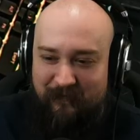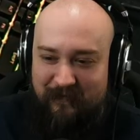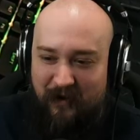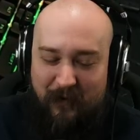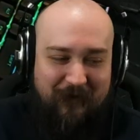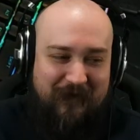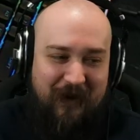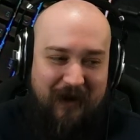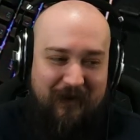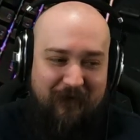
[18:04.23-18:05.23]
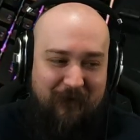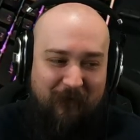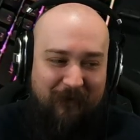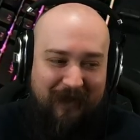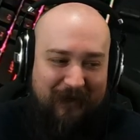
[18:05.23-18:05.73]
almost not
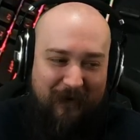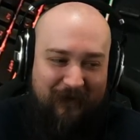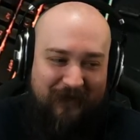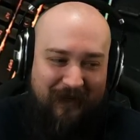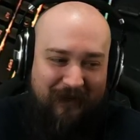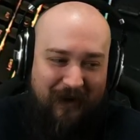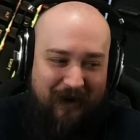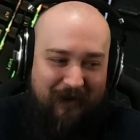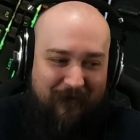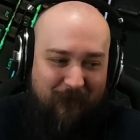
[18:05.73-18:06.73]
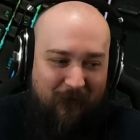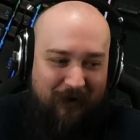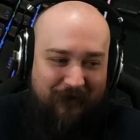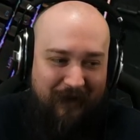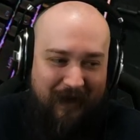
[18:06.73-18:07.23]
even, it's almost like not even
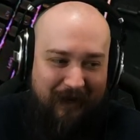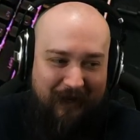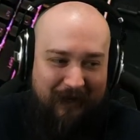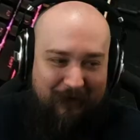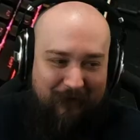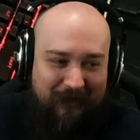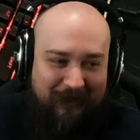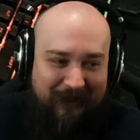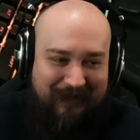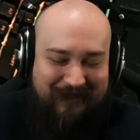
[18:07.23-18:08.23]
worth the headache, really.